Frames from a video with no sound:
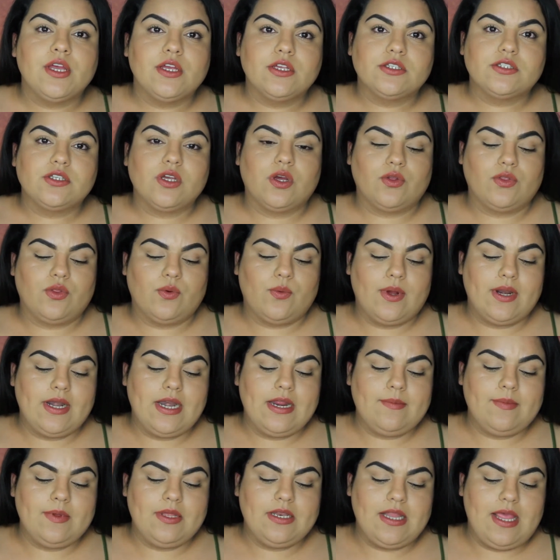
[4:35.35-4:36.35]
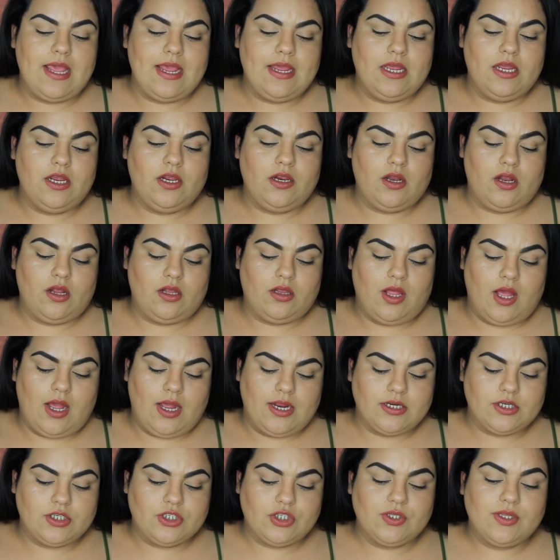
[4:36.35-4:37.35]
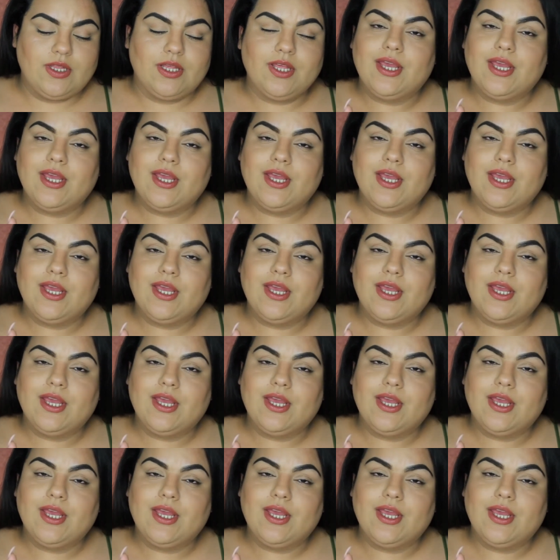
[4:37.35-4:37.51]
So the one I've been liking a lot too,